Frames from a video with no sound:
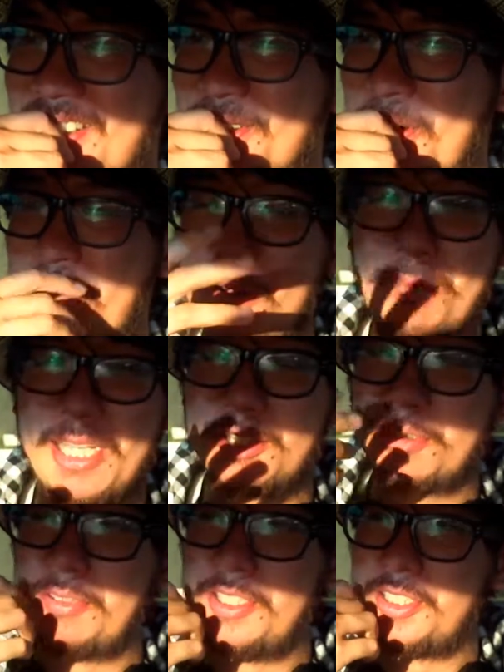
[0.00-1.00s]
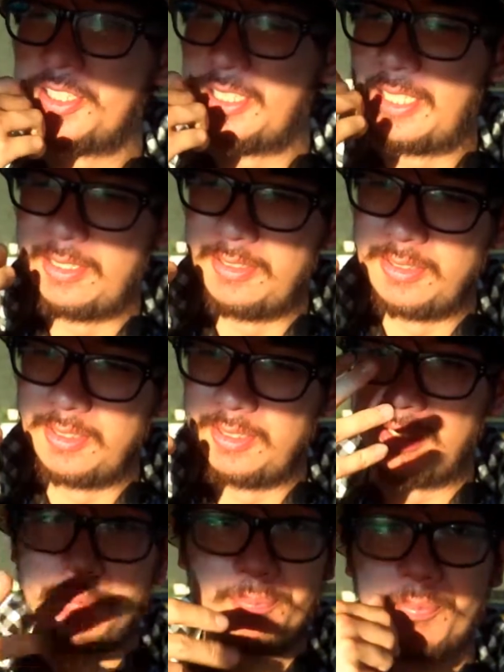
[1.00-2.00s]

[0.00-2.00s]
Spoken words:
you know, I managed to finish it, and yeah,